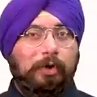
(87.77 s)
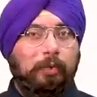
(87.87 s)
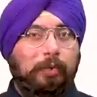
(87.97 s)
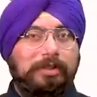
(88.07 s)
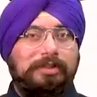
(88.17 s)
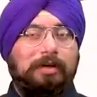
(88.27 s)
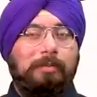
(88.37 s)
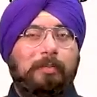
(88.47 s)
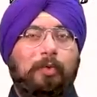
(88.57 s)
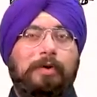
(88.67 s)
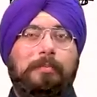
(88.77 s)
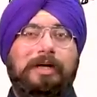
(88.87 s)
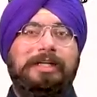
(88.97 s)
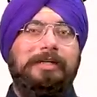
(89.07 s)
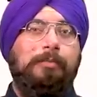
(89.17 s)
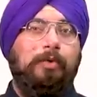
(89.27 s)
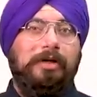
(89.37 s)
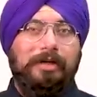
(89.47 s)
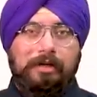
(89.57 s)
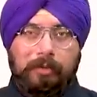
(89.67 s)
towards a more
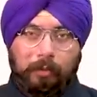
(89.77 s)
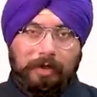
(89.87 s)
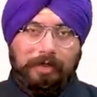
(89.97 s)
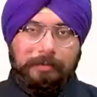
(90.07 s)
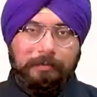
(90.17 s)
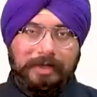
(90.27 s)
multipolar world